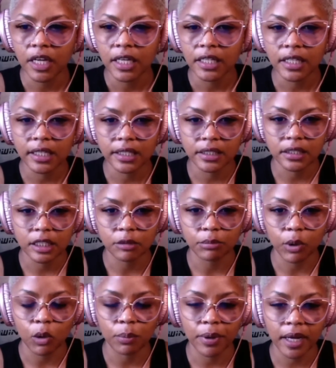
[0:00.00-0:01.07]
kids need
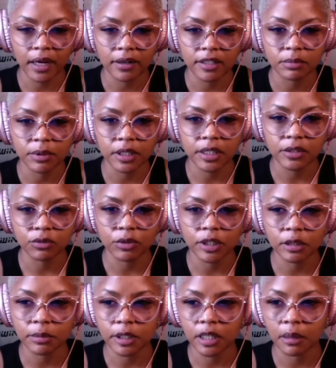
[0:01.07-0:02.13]
both parents, but he's
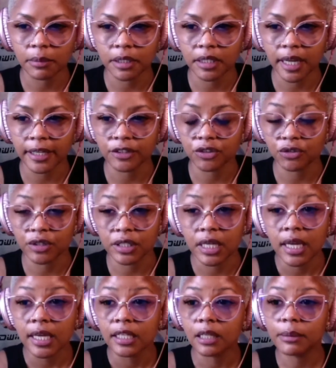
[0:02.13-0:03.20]
really becoming dangerous.
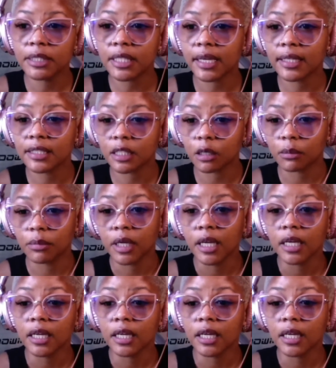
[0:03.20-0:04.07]
Let me tell you something.